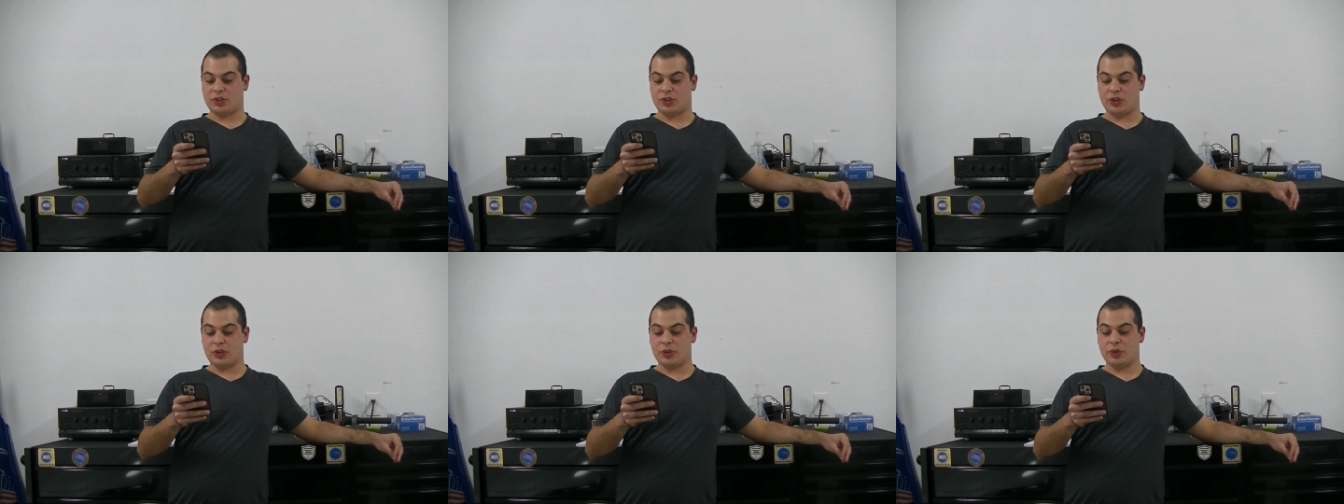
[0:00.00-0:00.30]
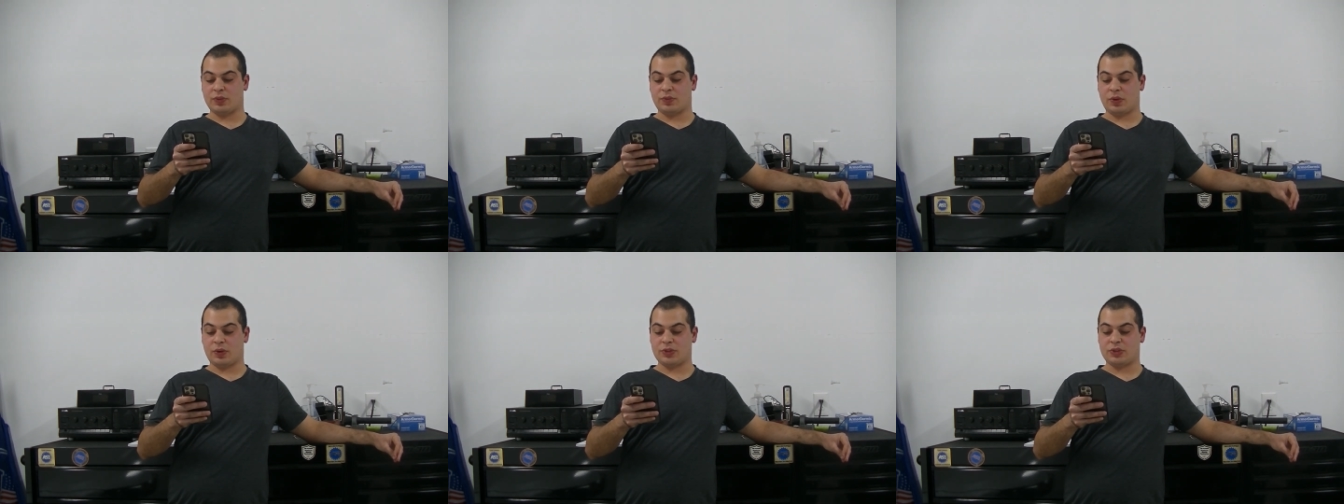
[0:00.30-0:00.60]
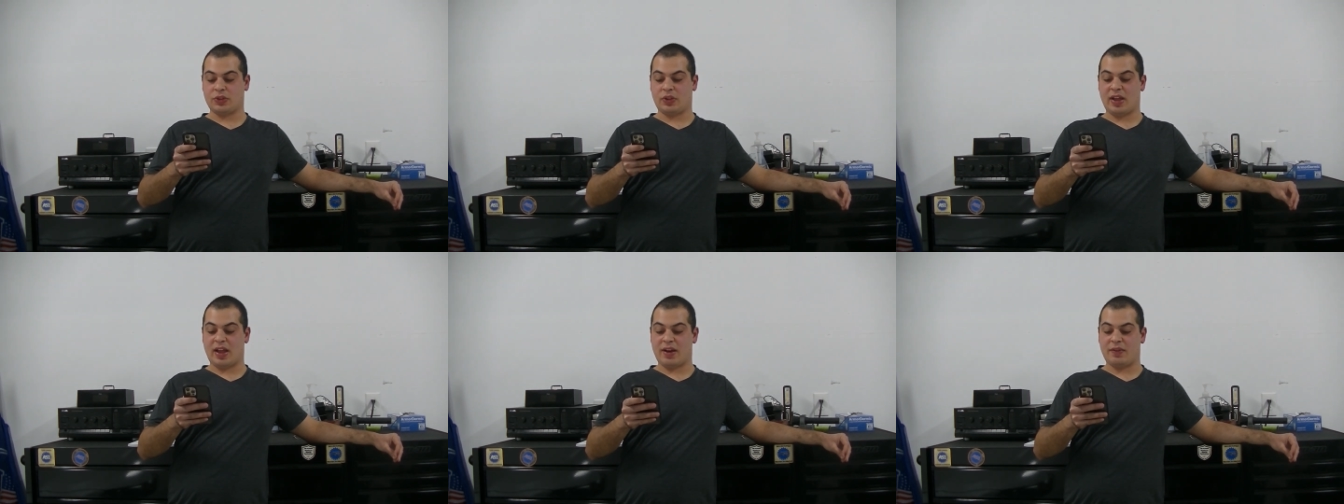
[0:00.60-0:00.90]
to
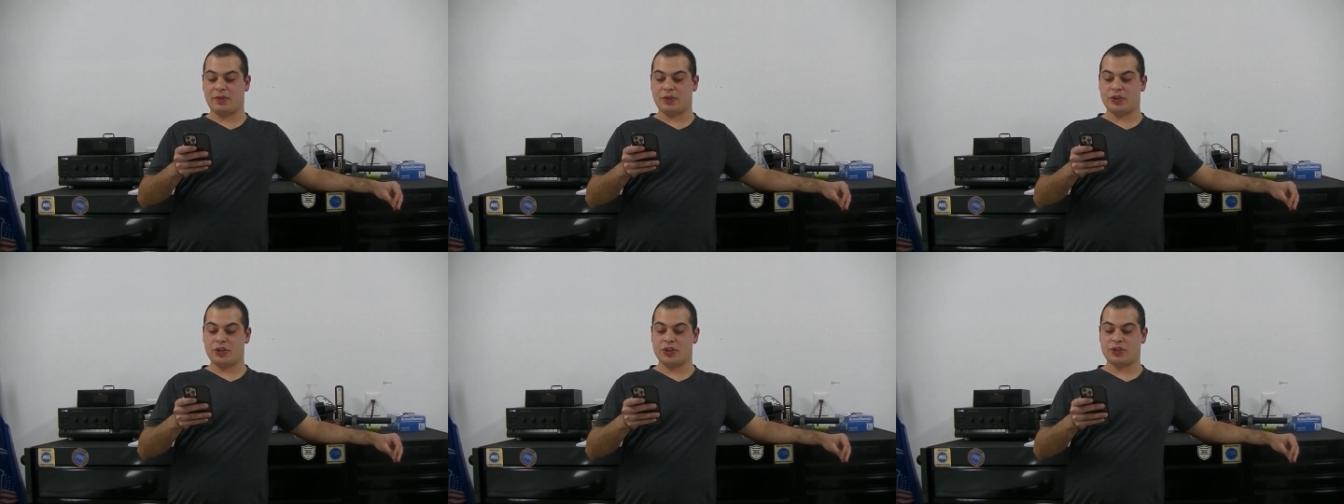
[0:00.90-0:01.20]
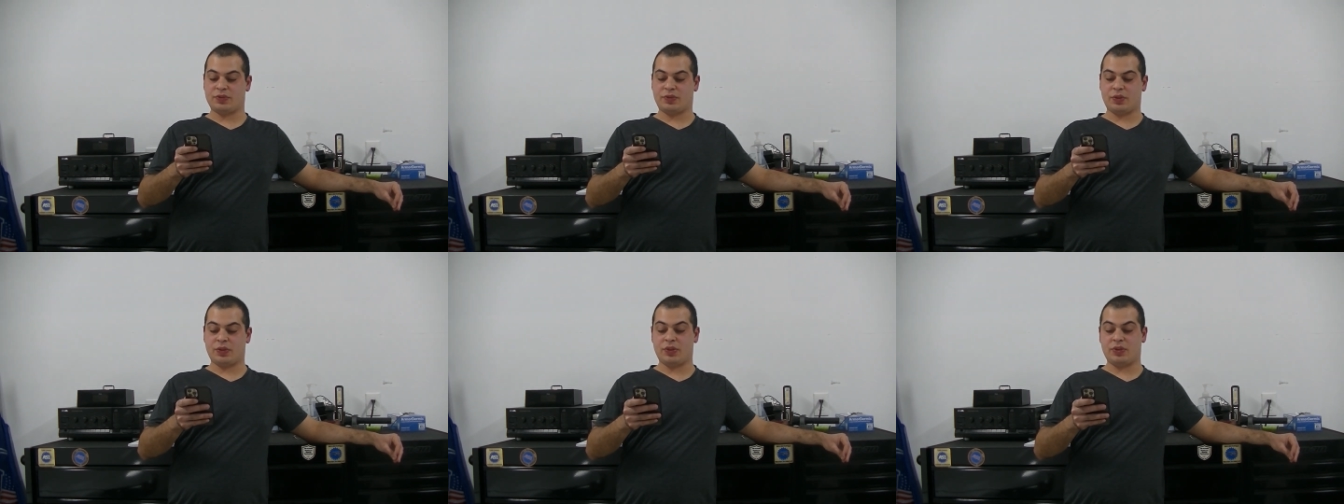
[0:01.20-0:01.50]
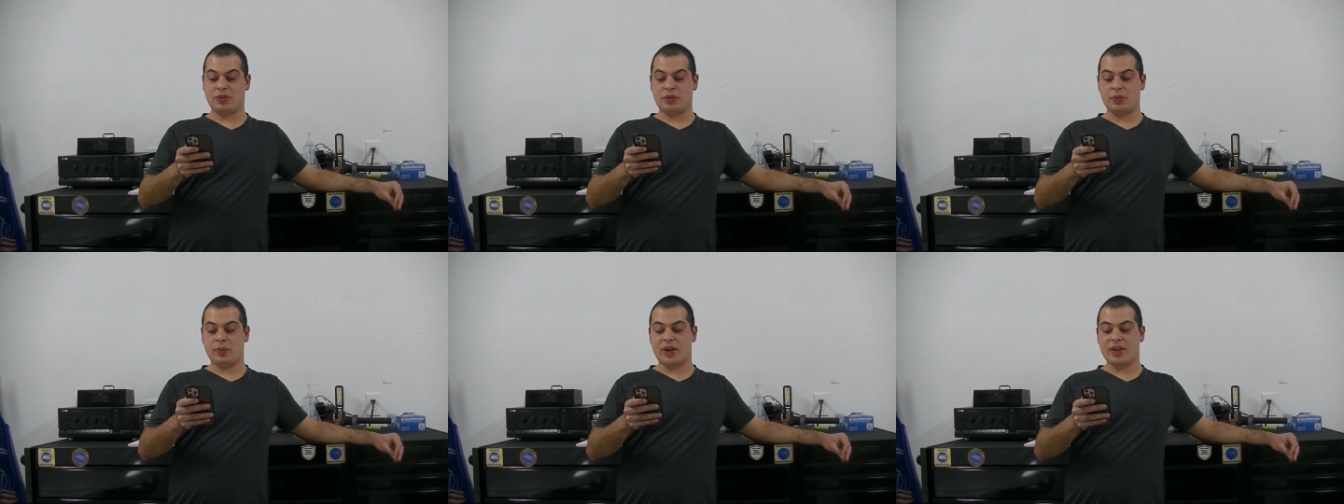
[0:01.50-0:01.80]
universal averages for the
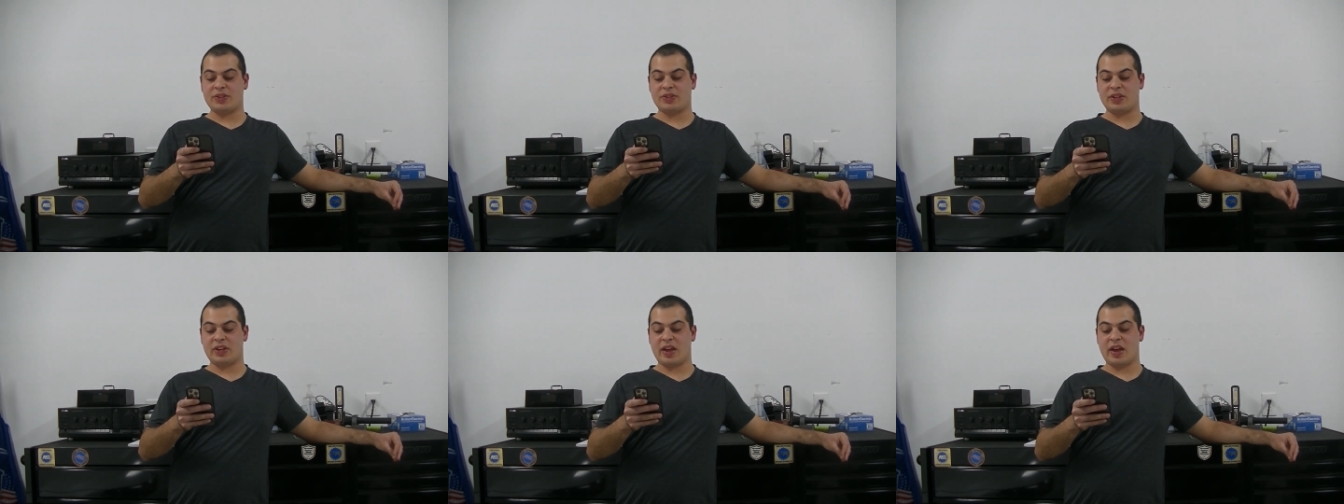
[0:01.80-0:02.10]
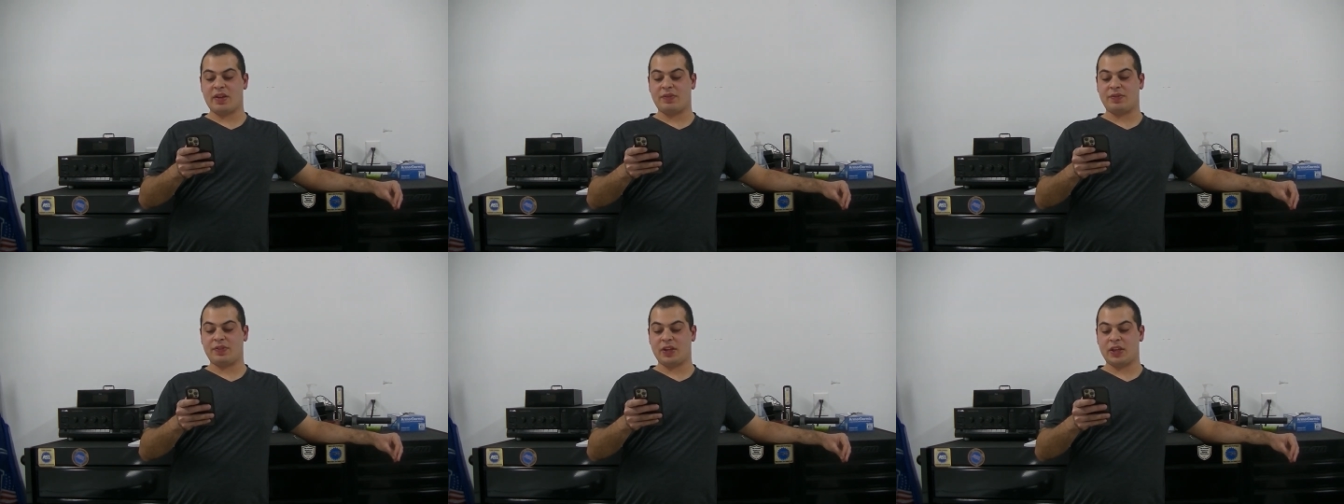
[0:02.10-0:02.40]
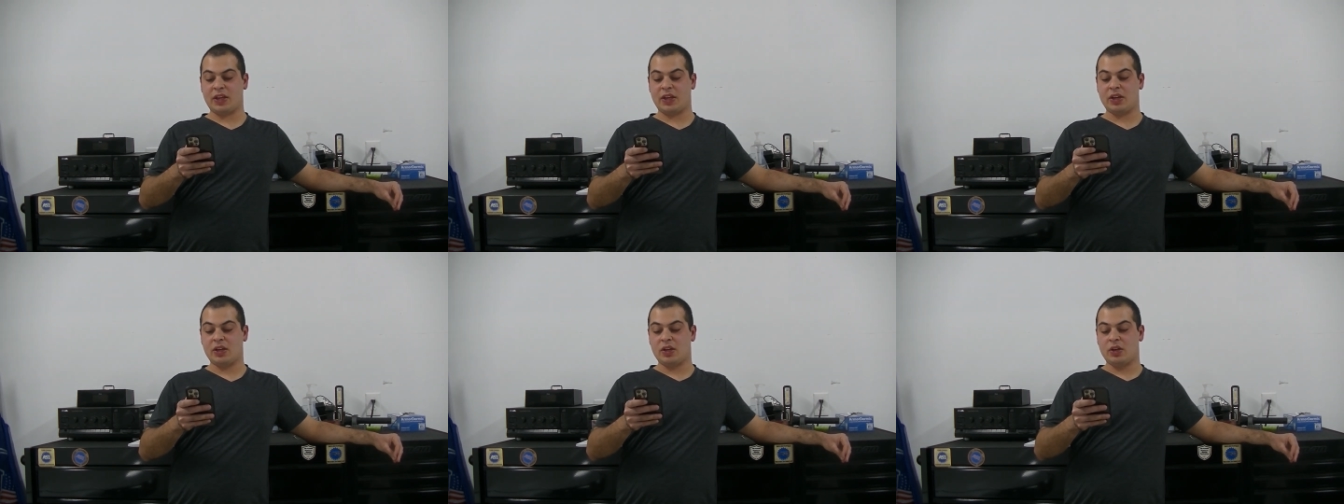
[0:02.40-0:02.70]

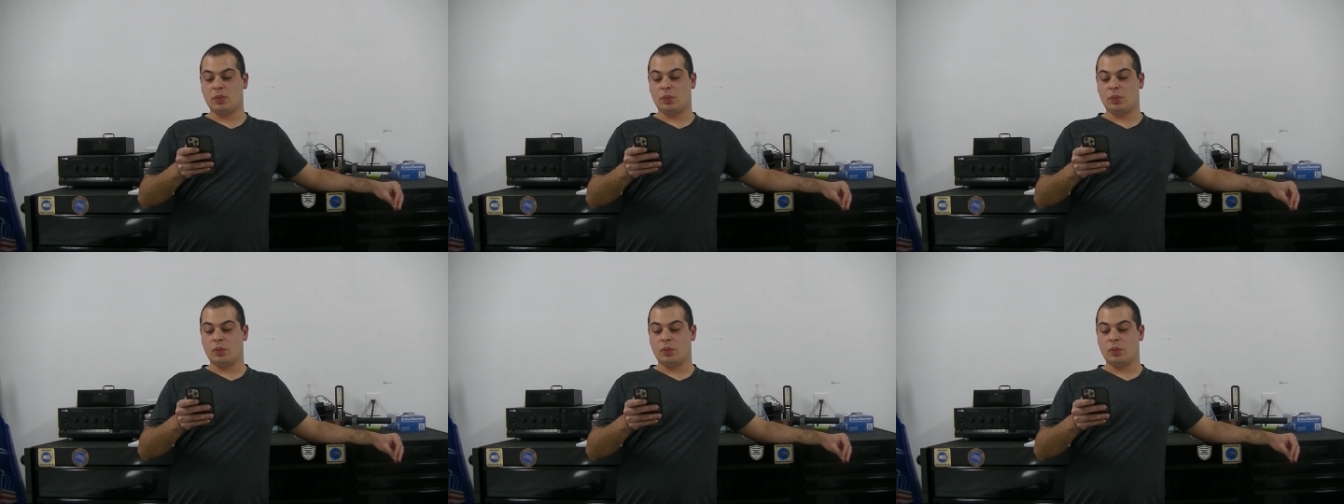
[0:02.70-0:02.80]
2AZFE,